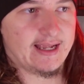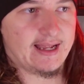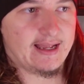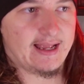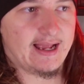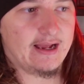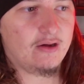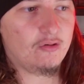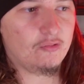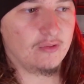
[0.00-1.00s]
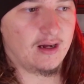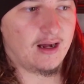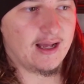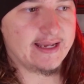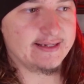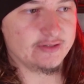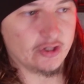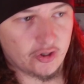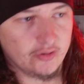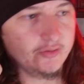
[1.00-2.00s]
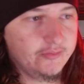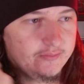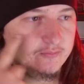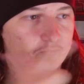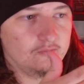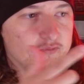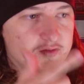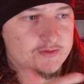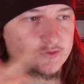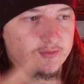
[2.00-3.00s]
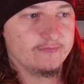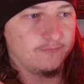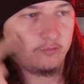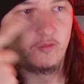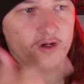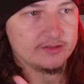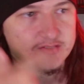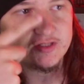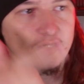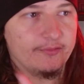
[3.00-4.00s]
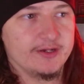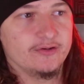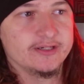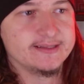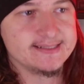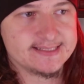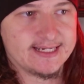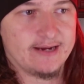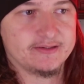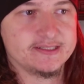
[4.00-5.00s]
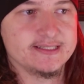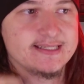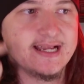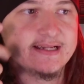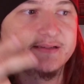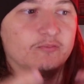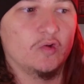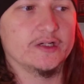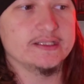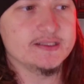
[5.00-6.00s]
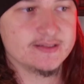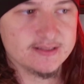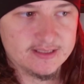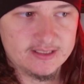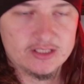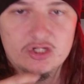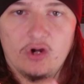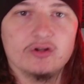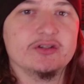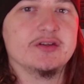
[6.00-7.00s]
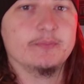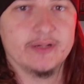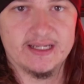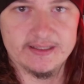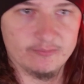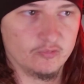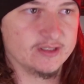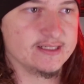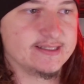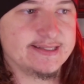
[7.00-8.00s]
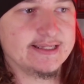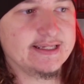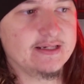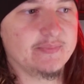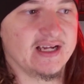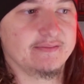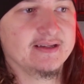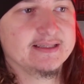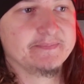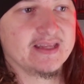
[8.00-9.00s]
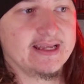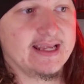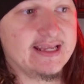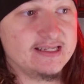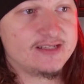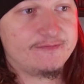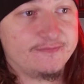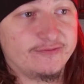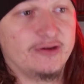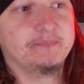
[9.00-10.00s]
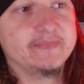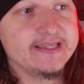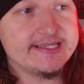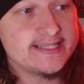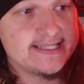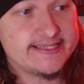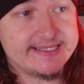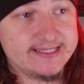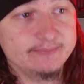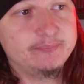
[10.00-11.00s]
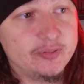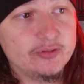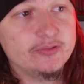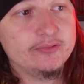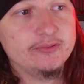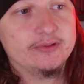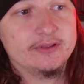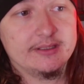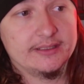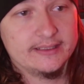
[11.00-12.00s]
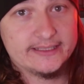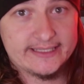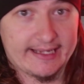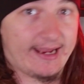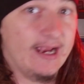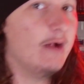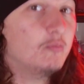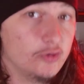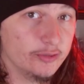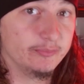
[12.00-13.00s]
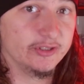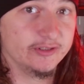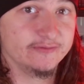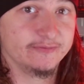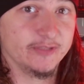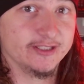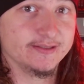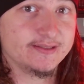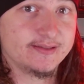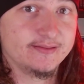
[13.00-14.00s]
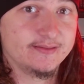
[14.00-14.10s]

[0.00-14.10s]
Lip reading: how I know sort of what's going on in this character's head and what he's contemplating, what he's thinking about, is from this simple camera movement